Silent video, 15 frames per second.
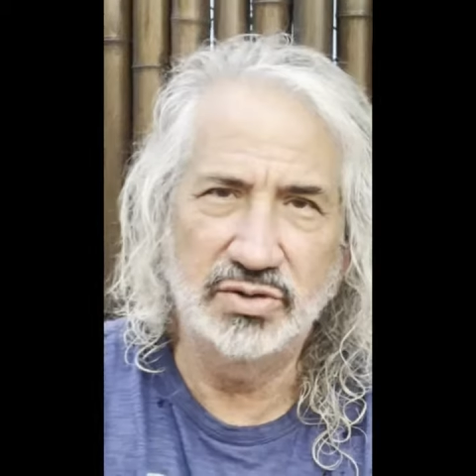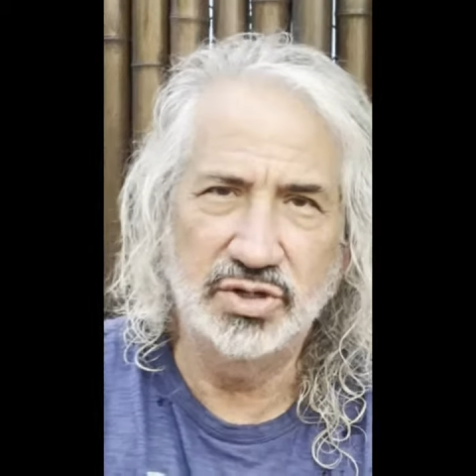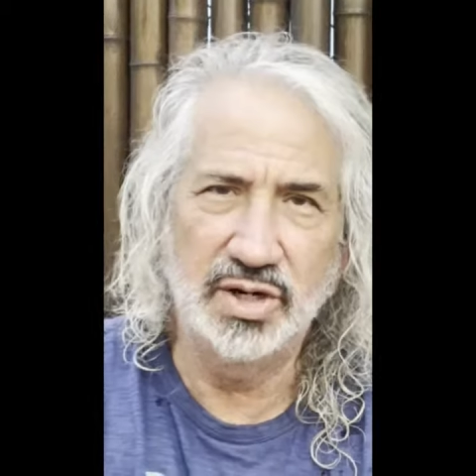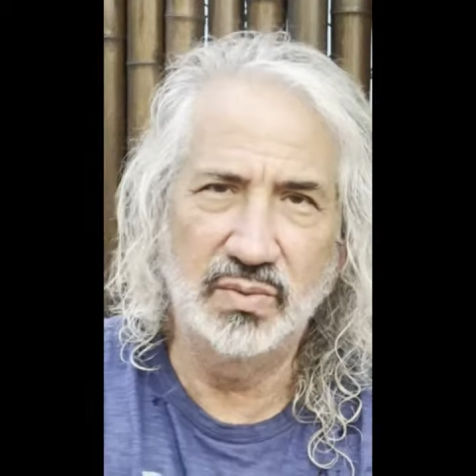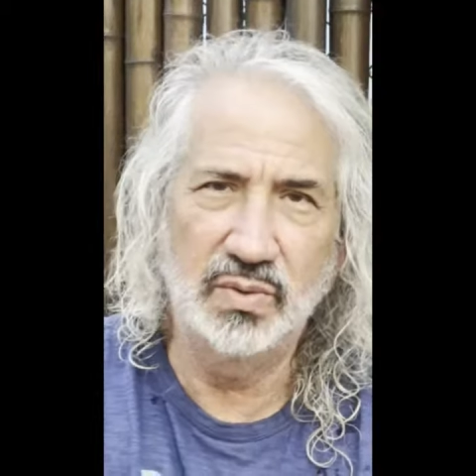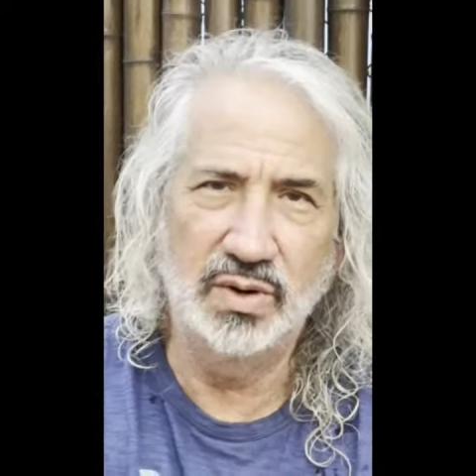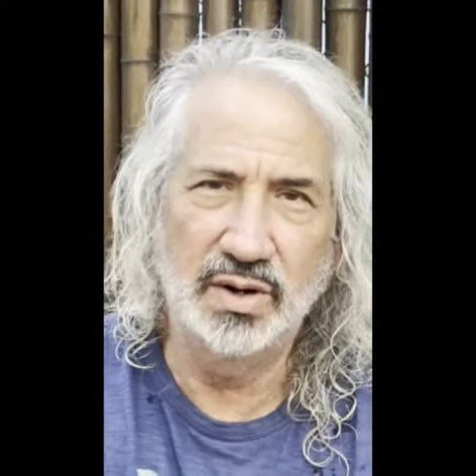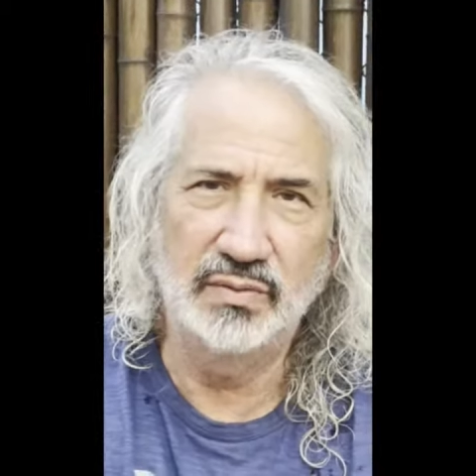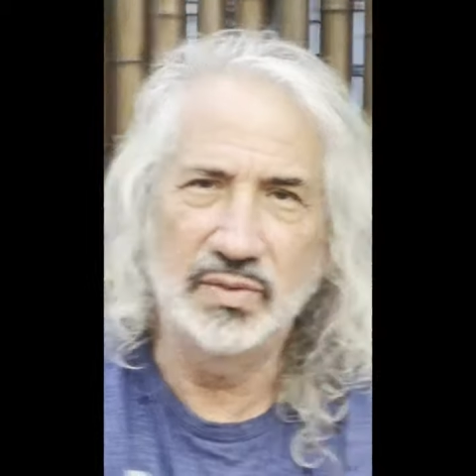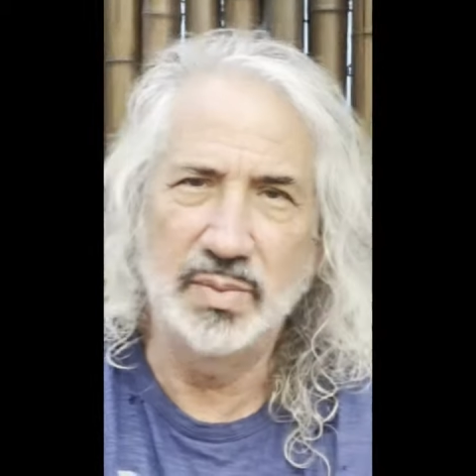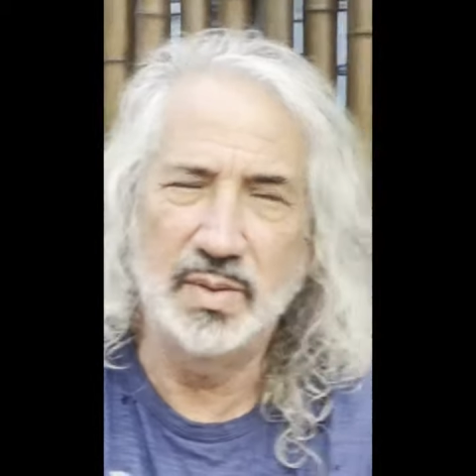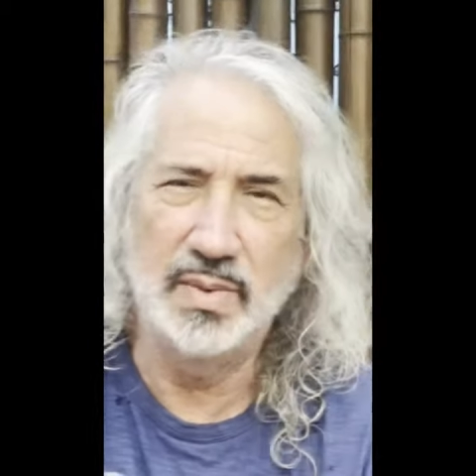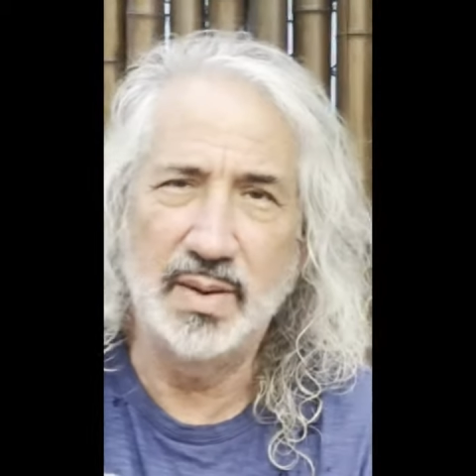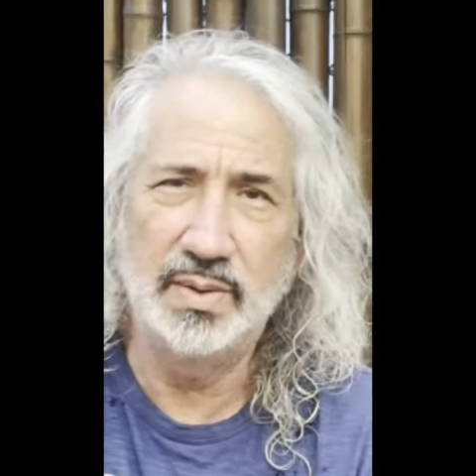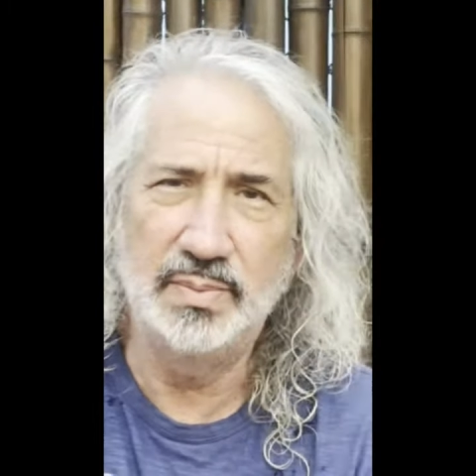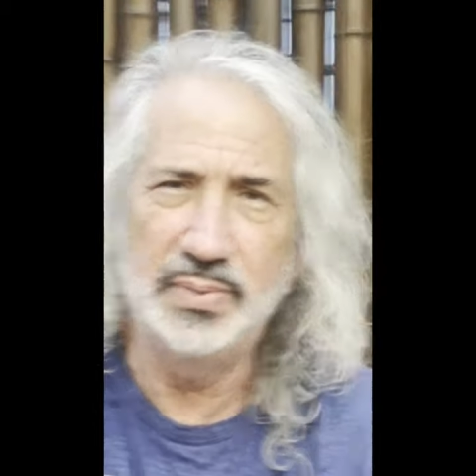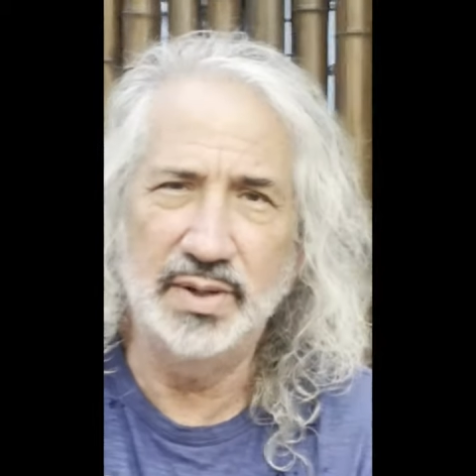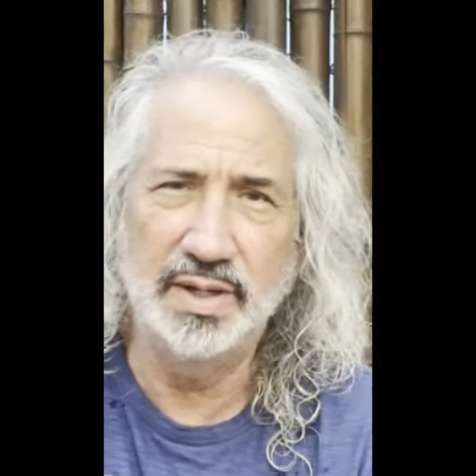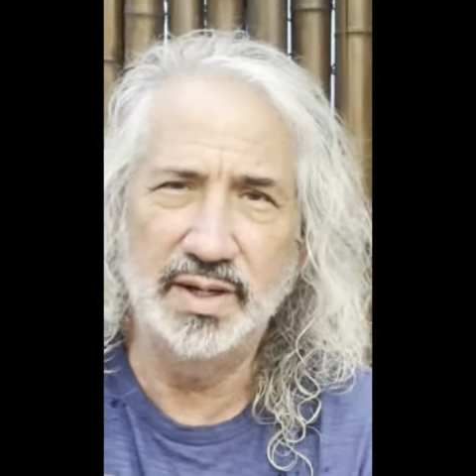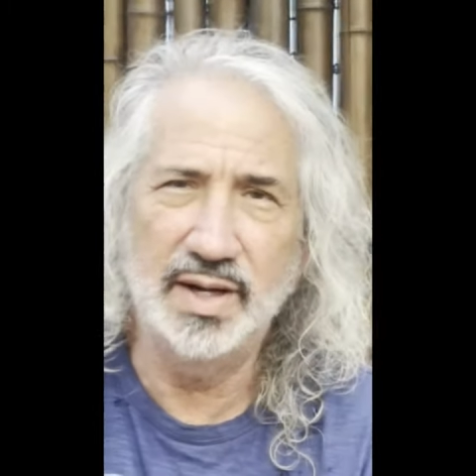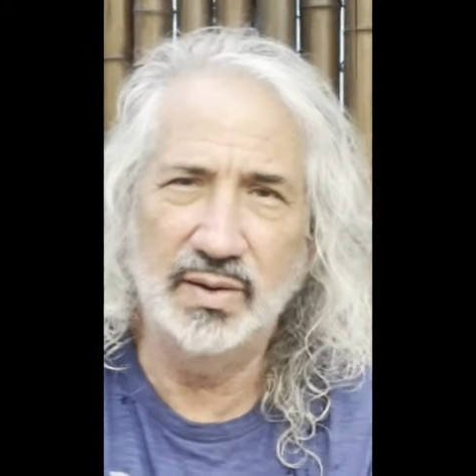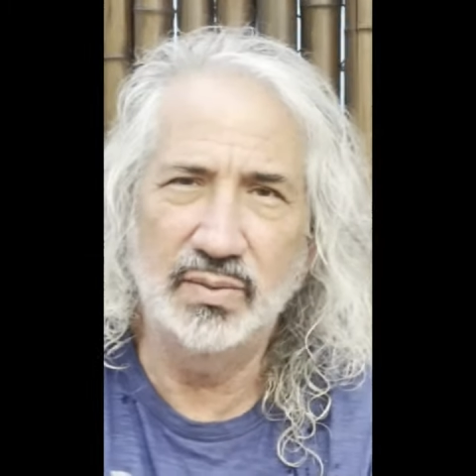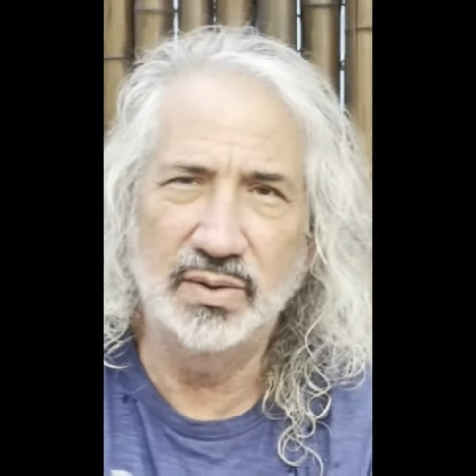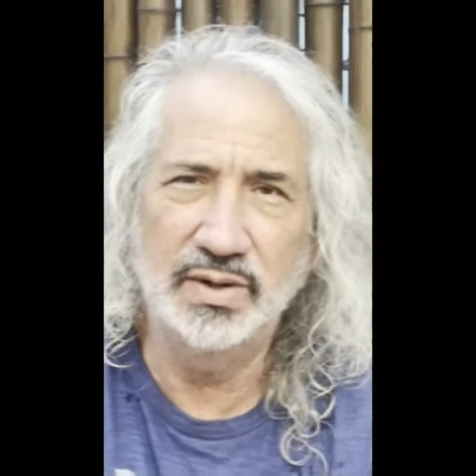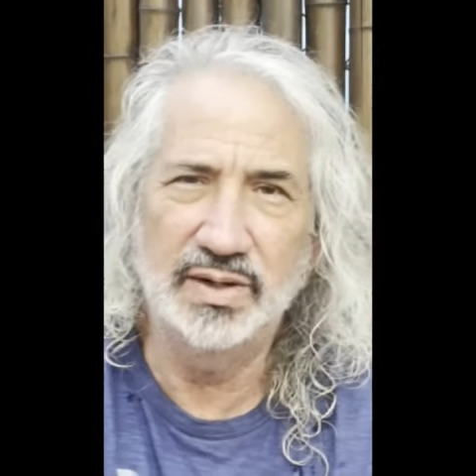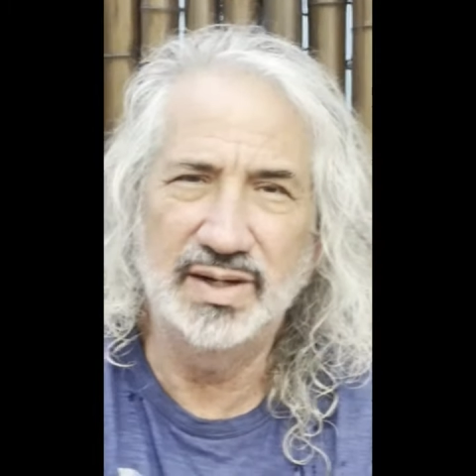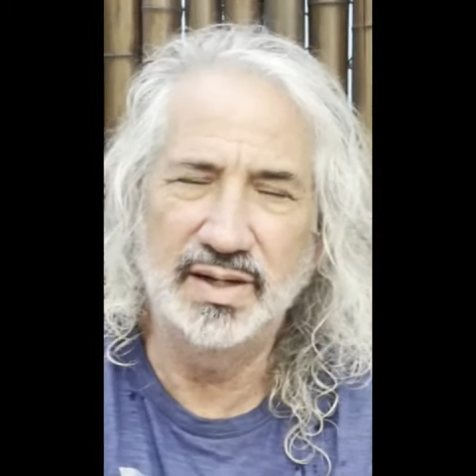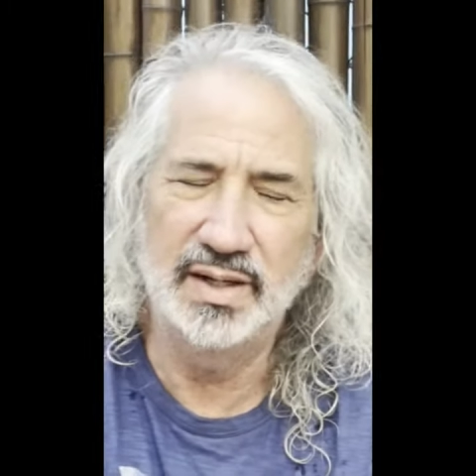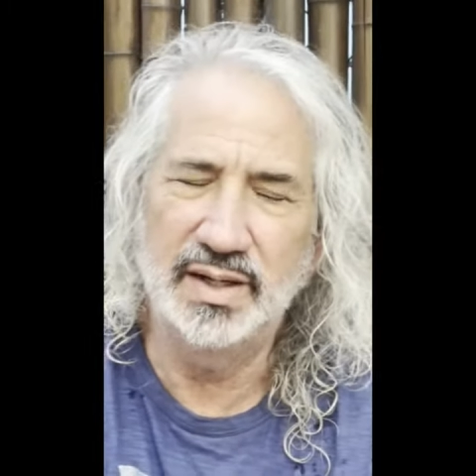J. Werner from the Memorabilia Network,